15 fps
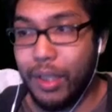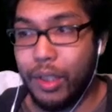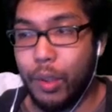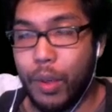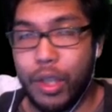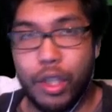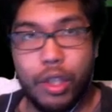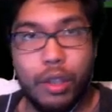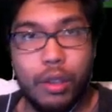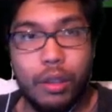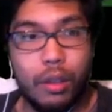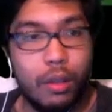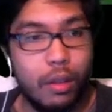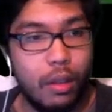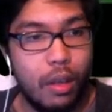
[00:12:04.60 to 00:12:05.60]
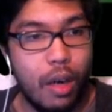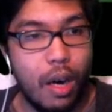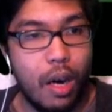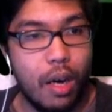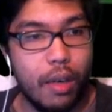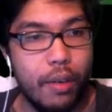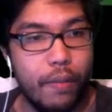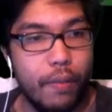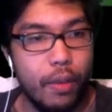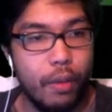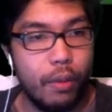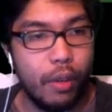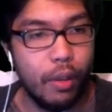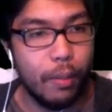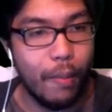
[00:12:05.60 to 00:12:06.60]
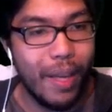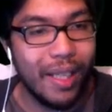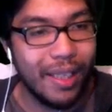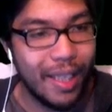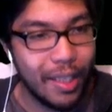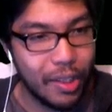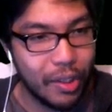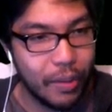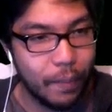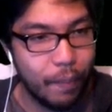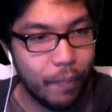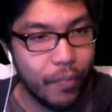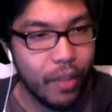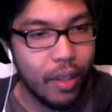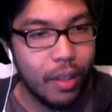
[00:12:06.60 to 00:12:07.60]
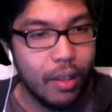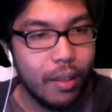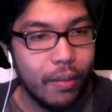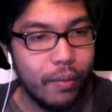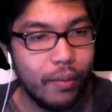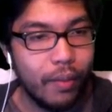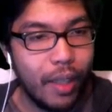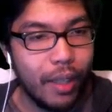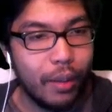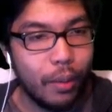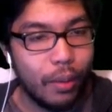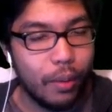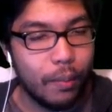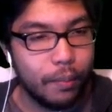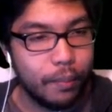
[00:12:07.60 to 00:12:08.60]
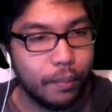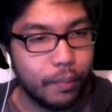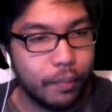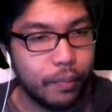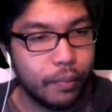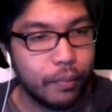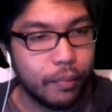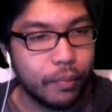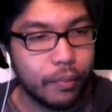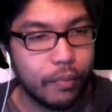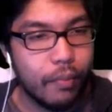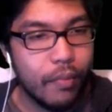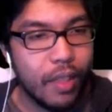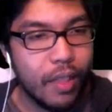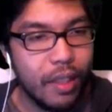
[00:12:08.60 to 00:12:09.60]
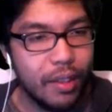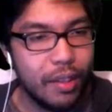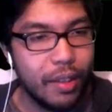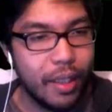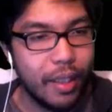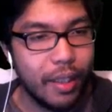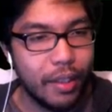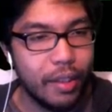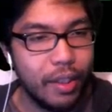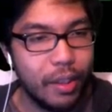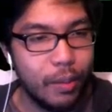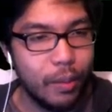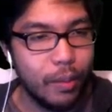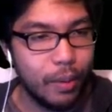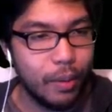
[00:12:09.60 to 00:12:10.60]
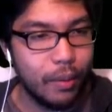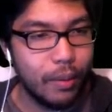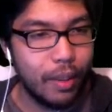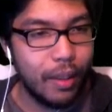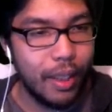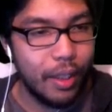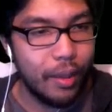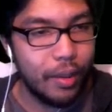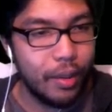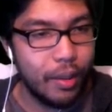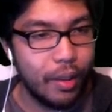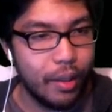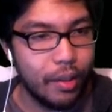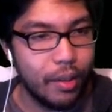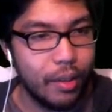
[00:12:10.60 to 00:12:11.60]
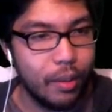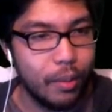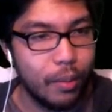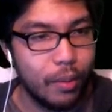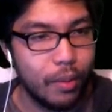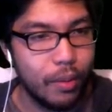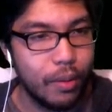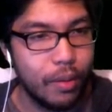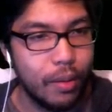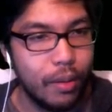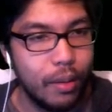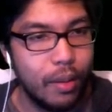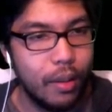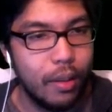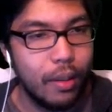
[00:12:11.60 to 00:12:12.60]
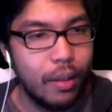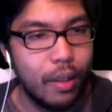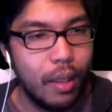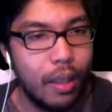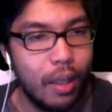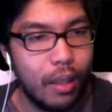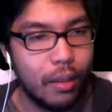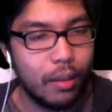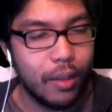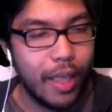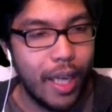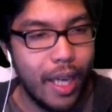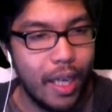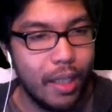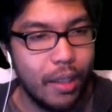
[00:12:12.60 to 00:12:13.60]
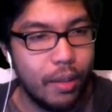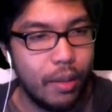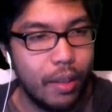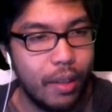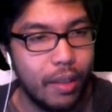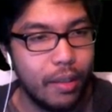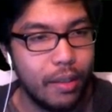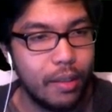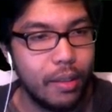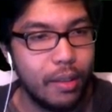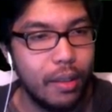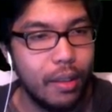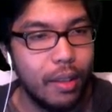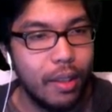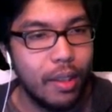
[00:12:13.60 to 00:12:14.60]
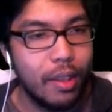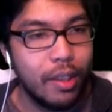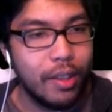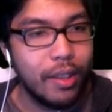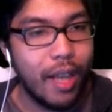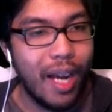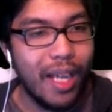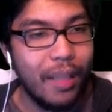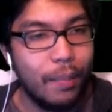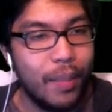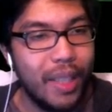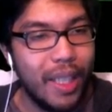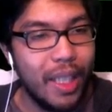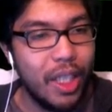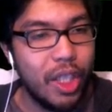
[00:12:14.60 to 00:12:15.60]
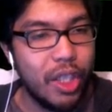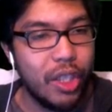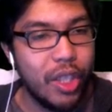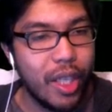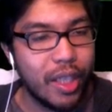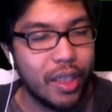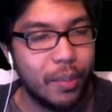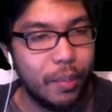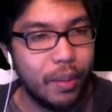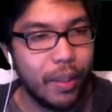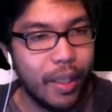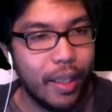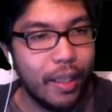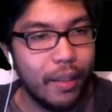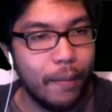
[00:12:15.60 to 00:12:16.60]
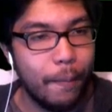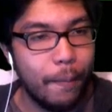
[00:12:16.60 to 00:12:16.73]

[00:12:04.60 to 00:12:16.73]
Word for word: to us? I have no clue. Mega Laser. Flight Orb. This is a consumable. Not interested in consumables. Hollowed Headdress. Psy B chest plate.